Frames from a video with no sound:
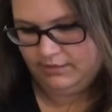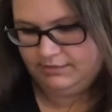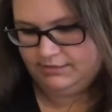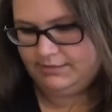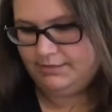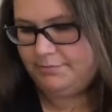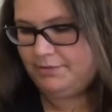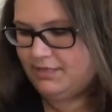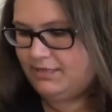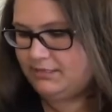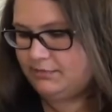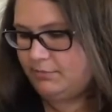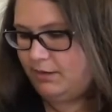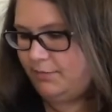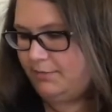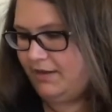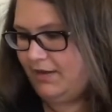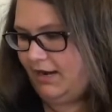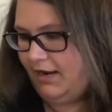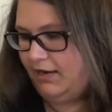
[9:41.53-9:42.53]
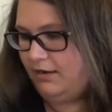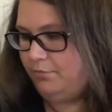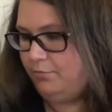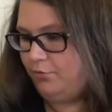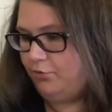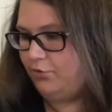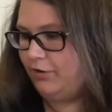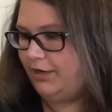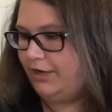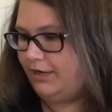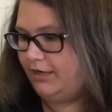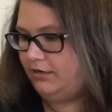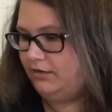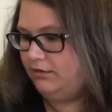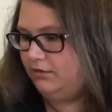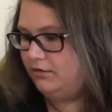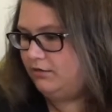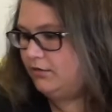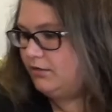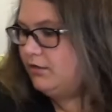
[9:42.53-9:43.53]
Some of these might be kind of boring
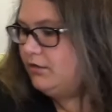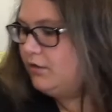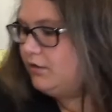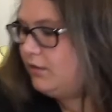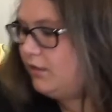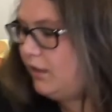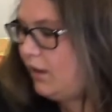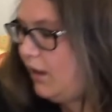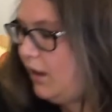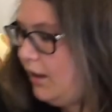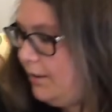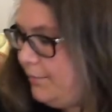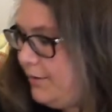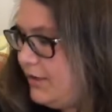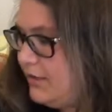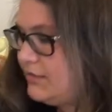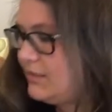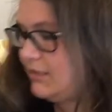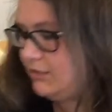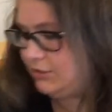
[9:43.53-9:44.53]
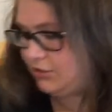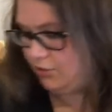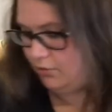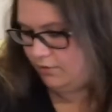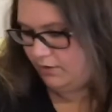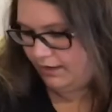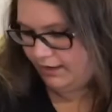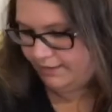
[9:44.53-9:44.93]
because I don't